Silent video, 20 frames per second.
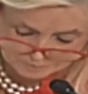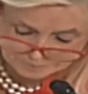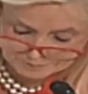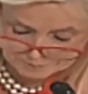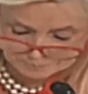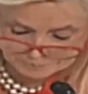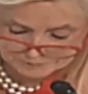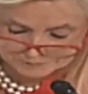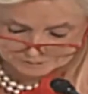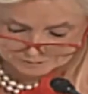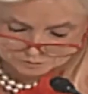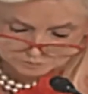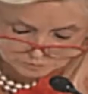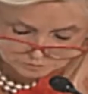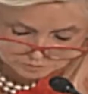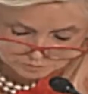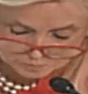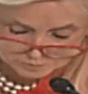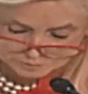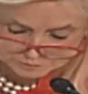to people, that
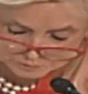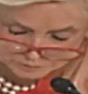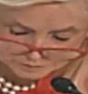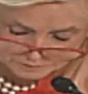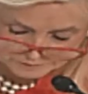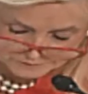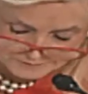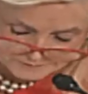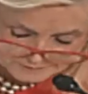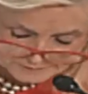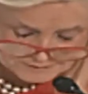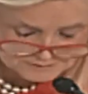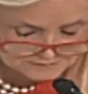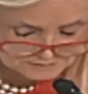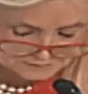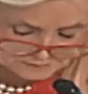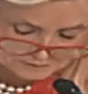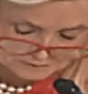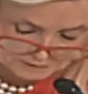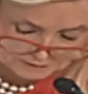consumers are
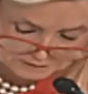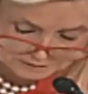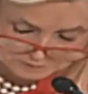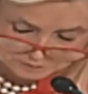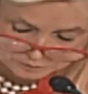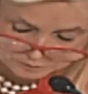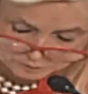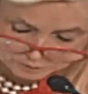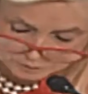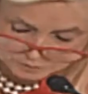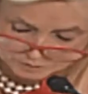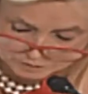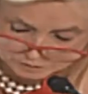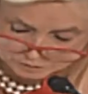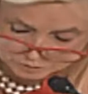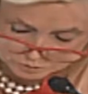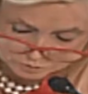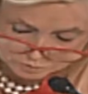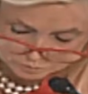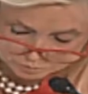consistently losing
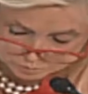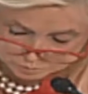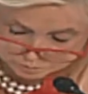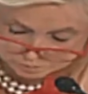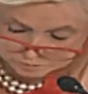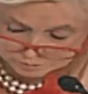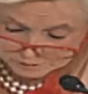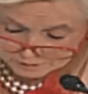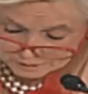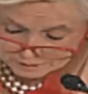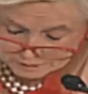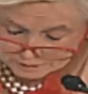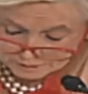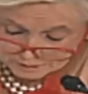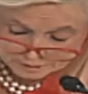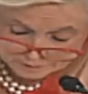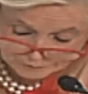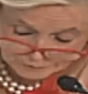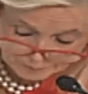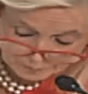control
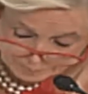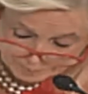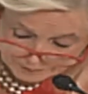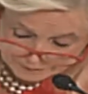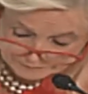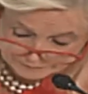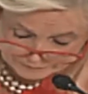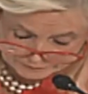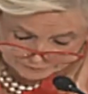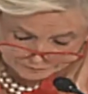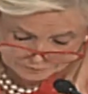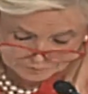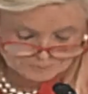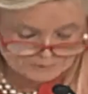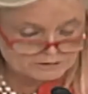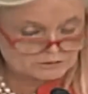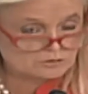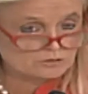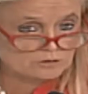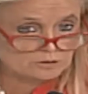of their private
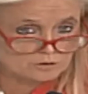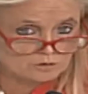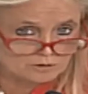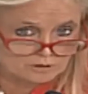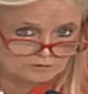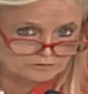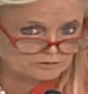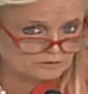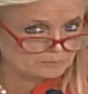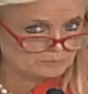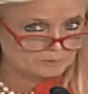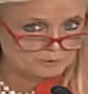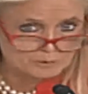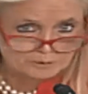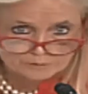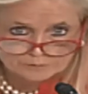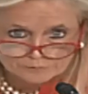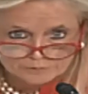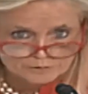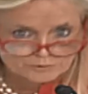information across the
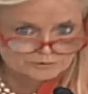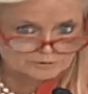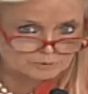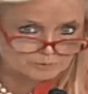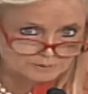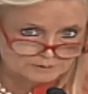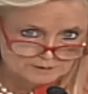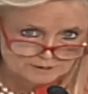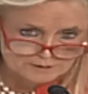board. First it was